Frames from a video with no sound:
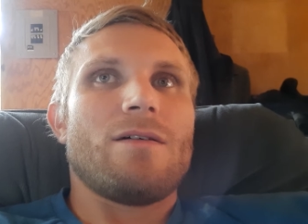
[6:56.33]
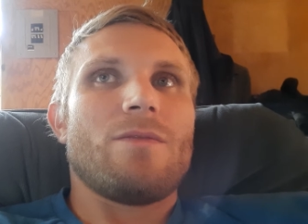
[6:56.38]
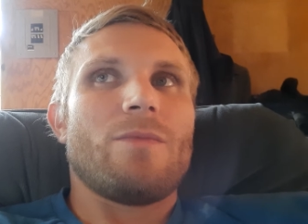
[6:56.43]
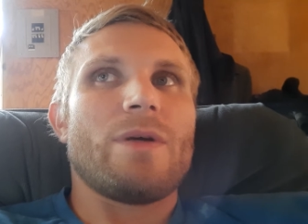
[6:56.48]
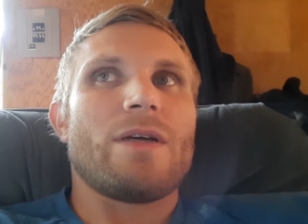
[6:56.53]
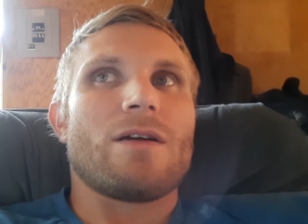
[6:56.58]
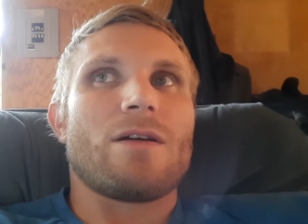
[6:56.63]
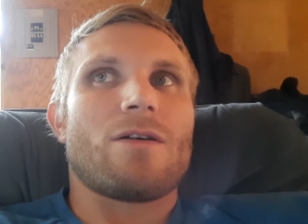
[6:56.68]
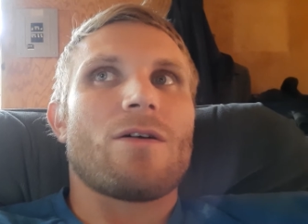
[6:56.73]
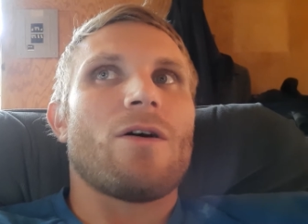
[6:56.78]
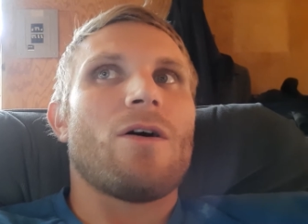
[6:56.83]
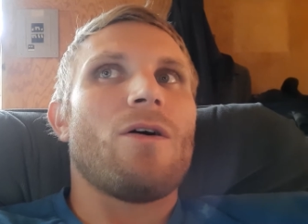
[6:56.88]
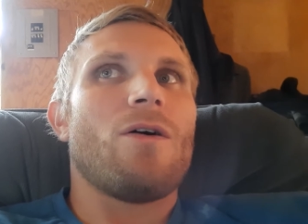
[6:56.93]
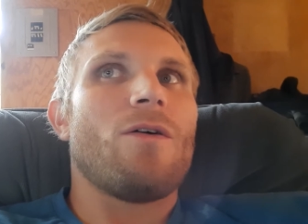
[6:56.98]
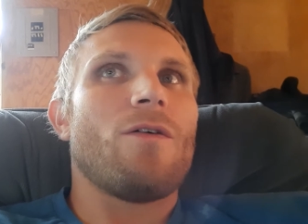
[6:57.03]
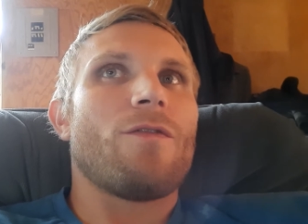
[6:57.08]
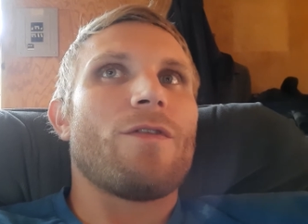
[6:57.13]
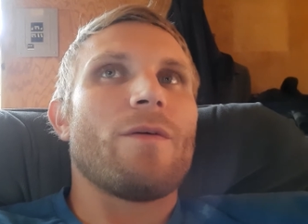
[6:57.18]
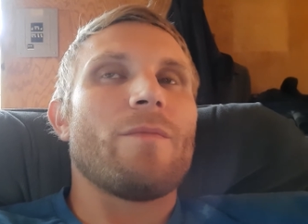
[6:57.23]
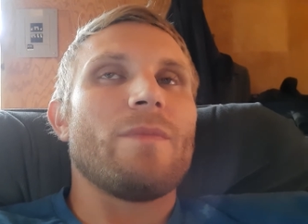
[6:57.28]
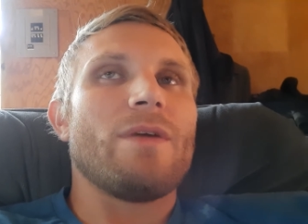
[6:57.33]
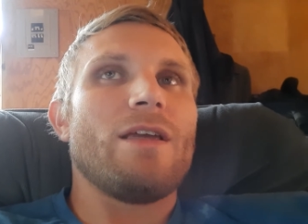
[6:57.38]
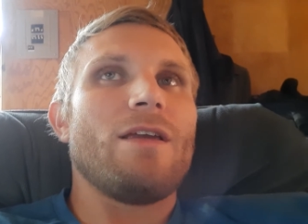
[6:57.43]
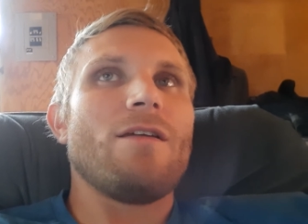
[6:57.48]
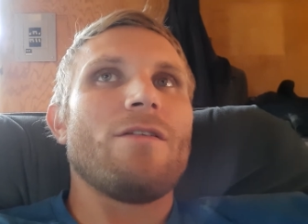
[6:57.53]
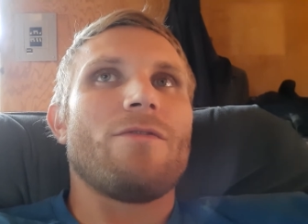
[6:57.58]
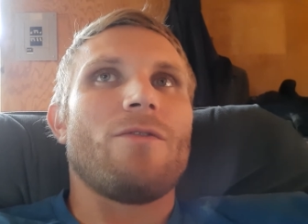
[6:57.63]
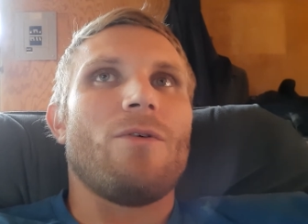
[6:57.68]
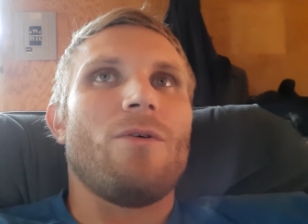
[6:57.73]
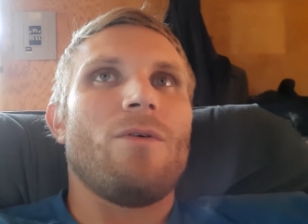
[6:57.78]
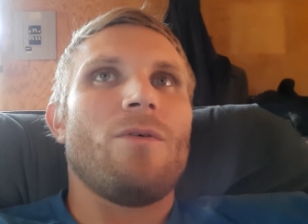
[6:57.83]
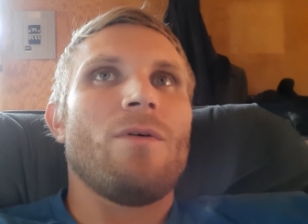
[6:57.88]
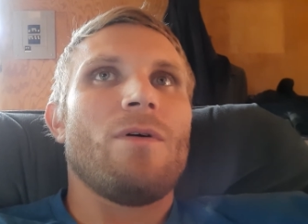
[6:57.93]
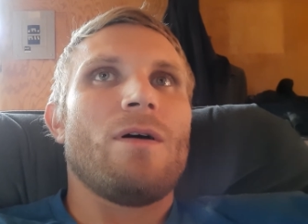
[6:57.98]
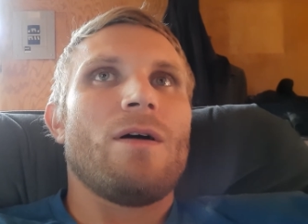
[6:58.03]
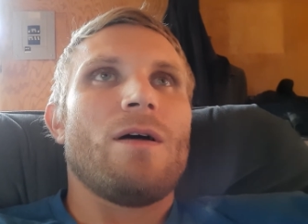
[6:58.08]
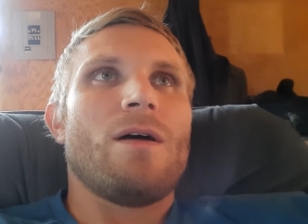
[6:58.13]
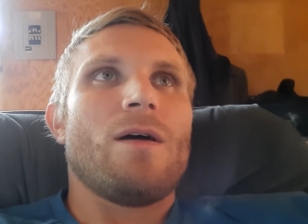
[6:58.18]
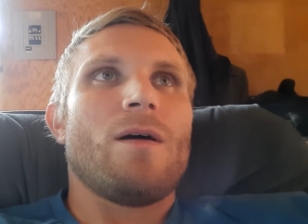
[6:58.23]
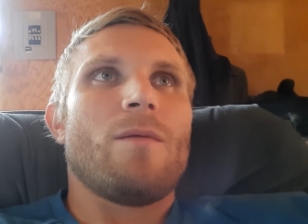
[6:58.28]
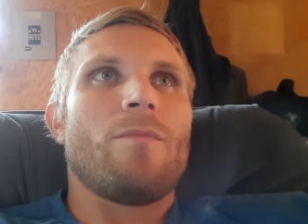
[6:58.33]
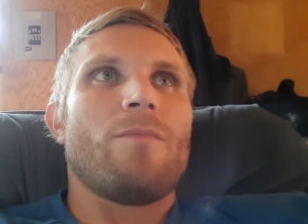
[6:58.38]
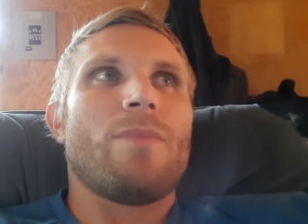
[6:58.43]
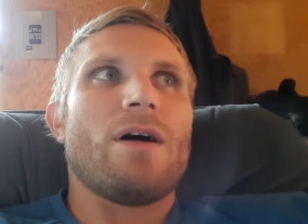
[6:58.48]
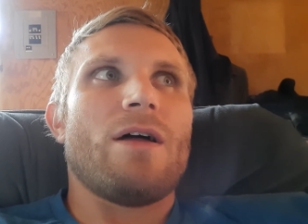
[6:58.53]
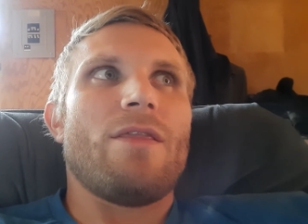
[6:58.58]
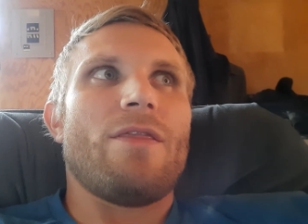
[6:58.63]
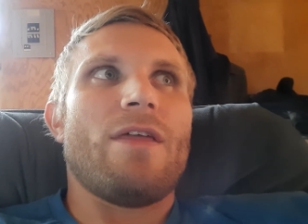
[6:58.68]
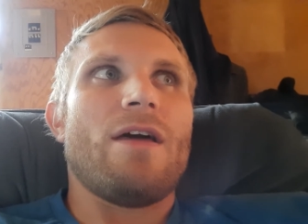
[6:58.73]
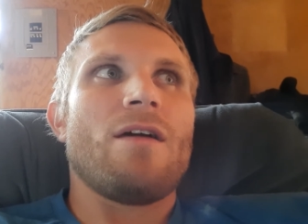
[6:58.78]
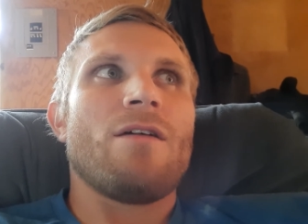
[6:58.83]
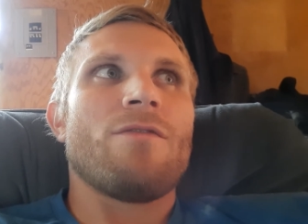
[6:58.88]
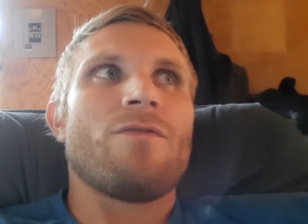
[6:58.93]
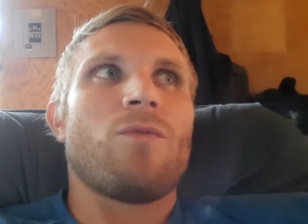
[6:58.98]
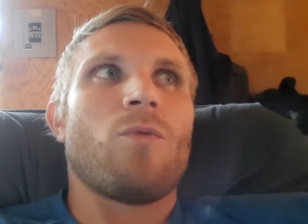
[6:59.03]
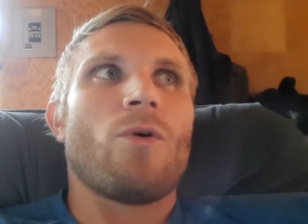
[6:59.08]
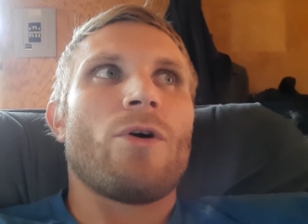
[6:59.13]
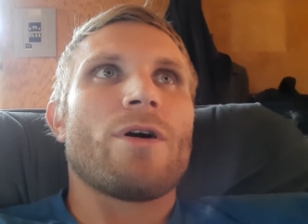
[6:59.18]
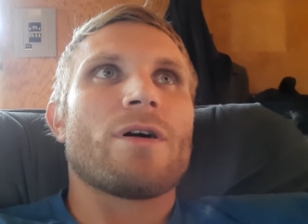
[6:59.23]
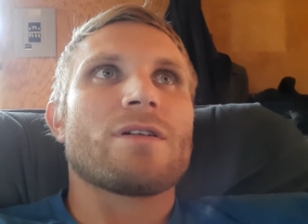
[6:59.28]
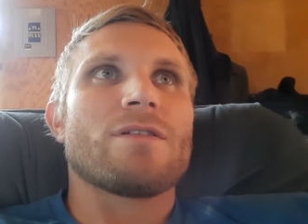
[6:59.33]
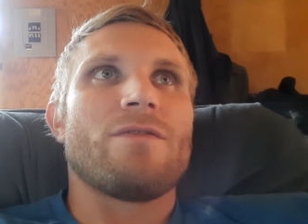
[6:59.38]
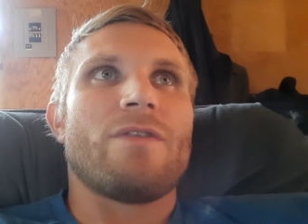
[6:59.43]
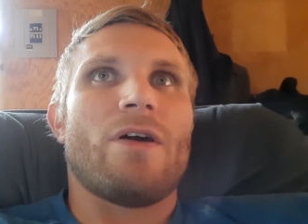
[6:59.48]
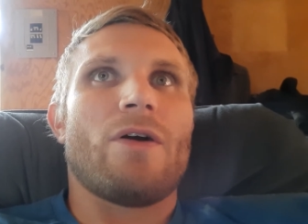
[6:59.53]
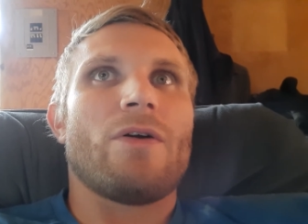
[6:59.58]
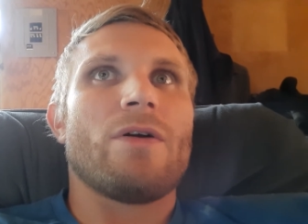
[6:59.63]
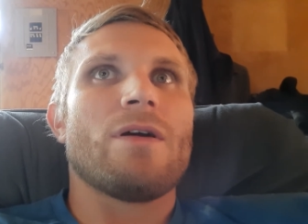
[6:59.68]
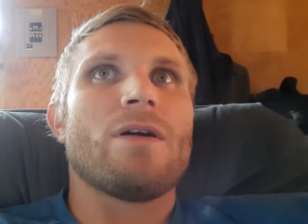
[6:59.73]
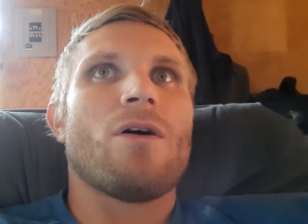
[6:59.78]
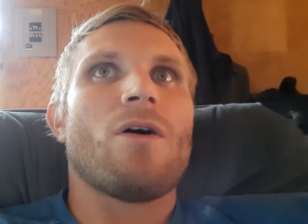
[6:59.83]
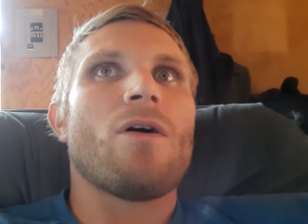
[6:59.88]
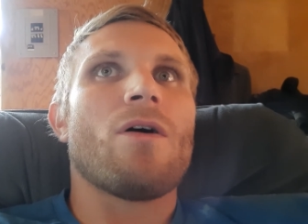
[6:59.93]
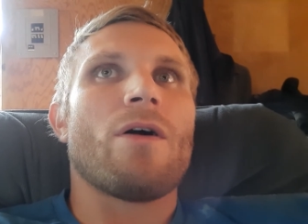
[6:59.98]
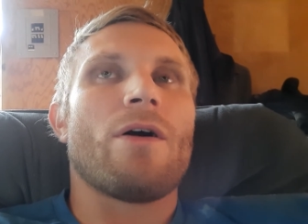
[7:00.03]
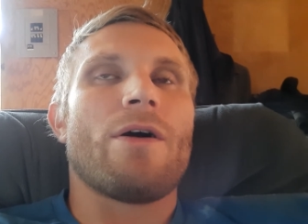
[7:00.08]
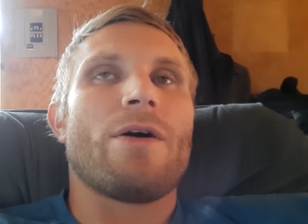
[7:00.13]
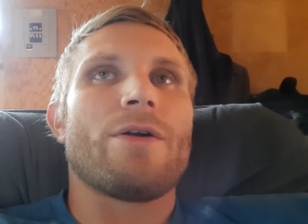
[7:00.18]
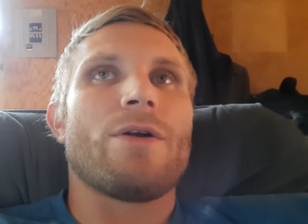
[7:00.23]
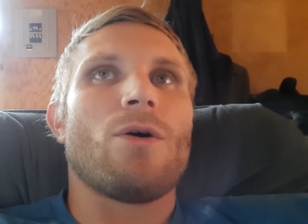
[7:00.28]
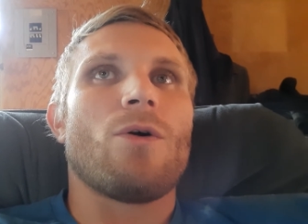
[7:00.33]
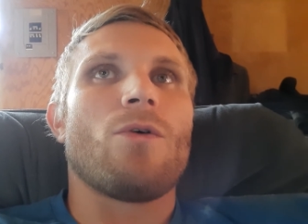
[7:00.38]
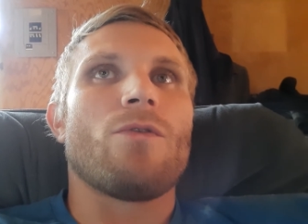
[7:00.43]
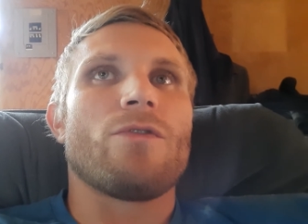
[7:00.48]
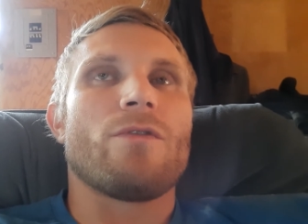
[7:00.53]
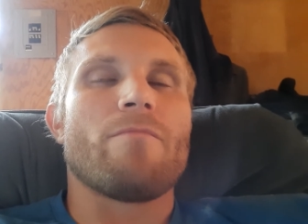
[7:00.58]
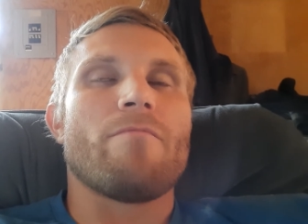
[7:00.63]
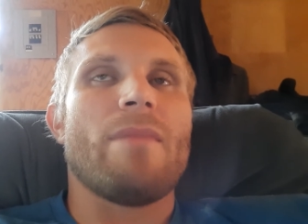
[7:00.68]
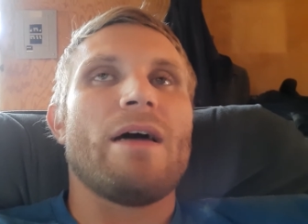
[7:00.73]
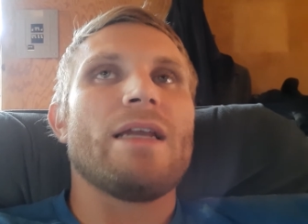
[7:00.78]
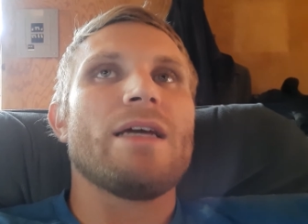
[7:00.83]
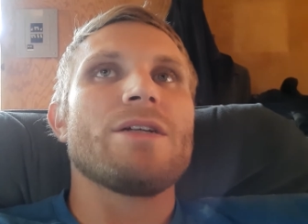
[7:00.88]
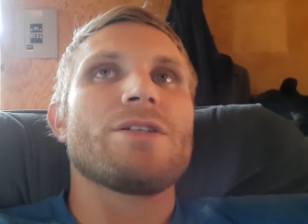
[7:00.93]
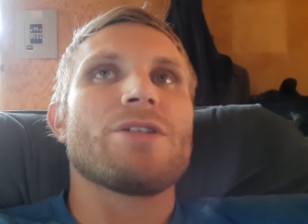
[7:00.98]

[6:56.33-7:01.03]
We can call them evil, but they've worked very hard over many